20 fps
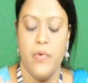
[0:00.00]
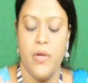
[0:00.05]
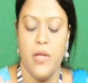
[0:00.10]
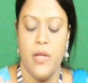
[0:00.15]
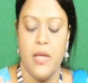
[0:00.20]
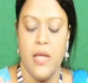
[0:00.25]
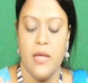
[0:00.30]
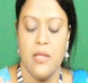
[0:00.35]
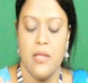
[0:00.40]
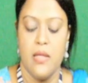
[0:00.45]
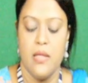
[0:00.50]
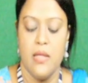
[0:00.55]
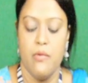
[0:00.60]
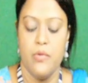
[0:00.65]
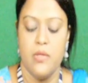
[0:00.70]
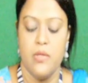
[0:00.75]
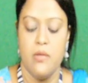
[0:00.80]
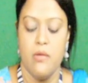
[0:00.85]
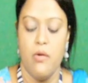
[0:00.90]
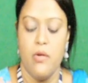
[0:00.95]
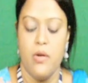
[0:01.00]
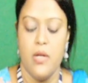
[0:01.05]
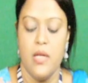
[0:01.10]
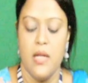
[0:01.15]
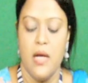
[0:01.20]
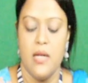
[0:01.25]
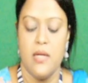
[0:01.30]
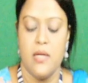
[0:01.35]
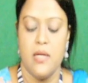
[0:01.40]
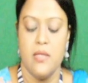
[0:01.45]
like with only
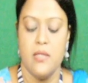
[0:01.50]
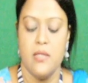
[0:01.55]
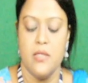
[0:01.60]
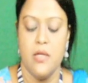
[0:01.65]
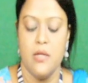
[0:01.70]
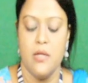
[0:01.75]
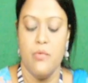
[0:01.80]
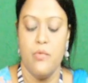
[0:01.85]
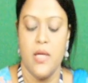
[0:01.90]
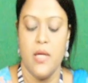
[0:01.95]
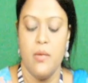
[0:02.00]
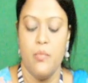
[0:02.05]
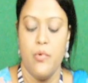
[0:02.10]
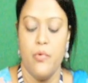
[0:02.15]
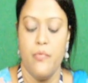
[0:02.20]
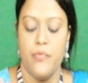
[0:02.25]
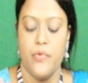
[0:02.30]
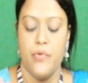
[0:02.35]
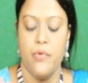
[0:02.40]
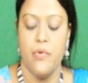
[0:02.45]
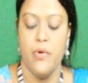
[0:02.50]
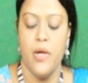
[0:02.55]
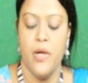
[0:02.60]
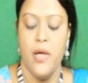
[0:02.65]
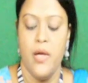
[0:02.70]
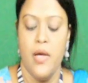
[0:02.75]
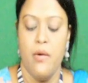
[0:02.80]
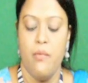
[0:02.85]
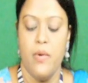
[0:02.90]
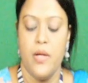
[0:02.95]
null transition we can move to
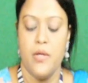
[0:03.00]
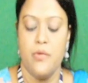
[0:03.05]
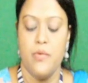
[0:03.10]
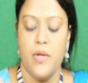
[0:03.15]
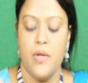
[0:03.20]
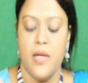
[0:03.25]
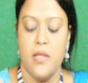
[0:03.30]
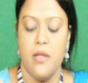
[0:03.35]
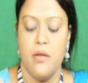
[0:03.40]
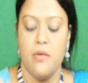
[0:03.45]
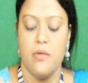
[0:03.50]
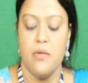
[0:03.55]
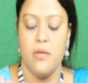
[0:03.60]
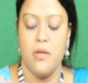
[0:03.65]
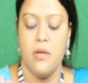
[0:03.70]
one to another